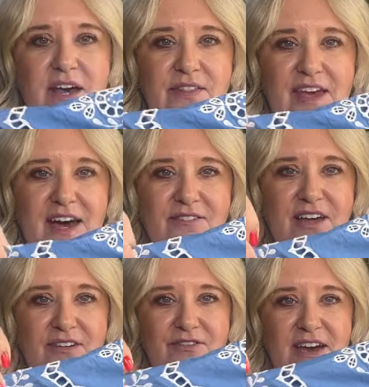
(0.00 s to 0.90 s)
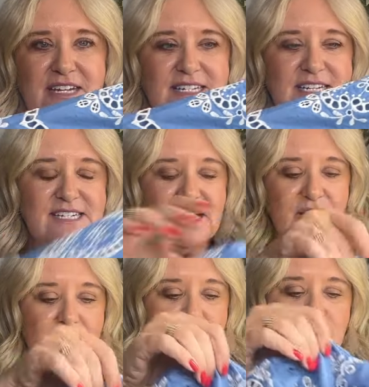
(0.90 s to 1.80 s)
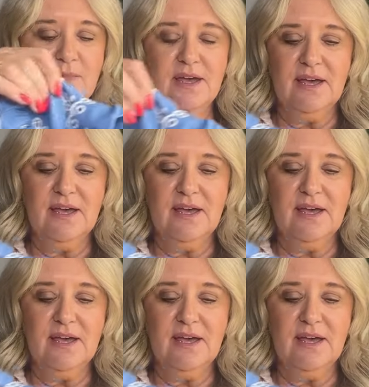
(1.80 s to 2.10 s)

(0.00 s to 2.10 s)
They have that fun detail on them.